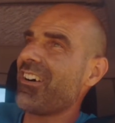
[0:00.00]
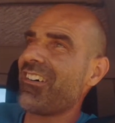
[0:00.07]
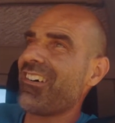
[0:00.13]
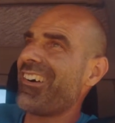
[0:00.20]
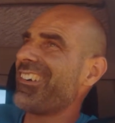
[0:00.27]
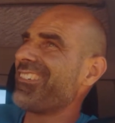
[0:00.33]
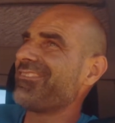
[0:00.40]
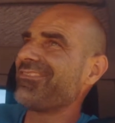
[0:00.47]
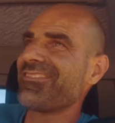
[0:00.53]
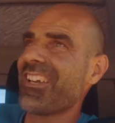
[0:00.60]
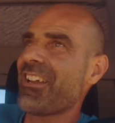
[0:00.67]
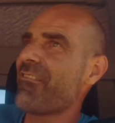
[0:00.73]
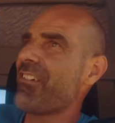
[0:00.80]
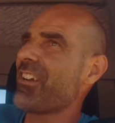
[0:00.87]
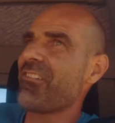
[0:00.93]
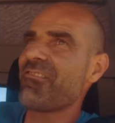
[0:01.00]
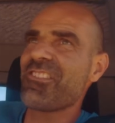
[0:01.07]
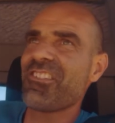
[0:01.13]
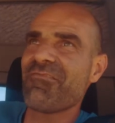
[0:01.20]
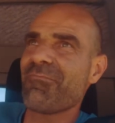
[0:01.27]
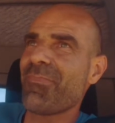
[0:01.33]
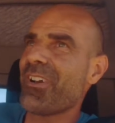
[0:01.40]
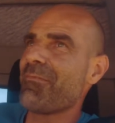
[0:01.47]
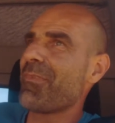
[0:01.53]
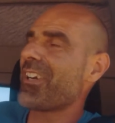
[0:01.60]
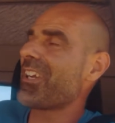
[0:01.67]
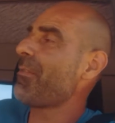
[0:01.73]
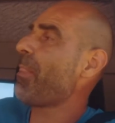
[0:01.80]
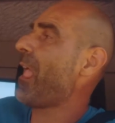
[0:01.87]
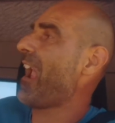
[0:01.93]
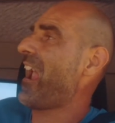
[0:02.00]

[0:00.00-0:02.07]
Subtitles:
car and I run out of my money.